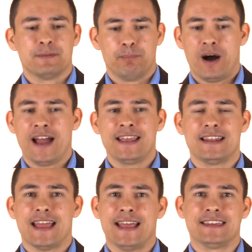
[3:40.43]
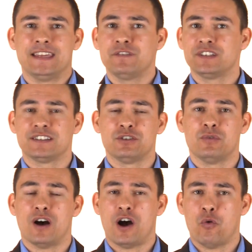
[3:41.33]
buy it and gift it
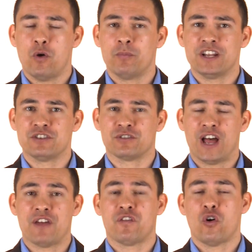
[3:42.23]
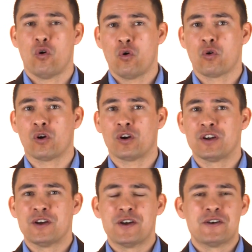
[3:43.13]
to a woman in your life or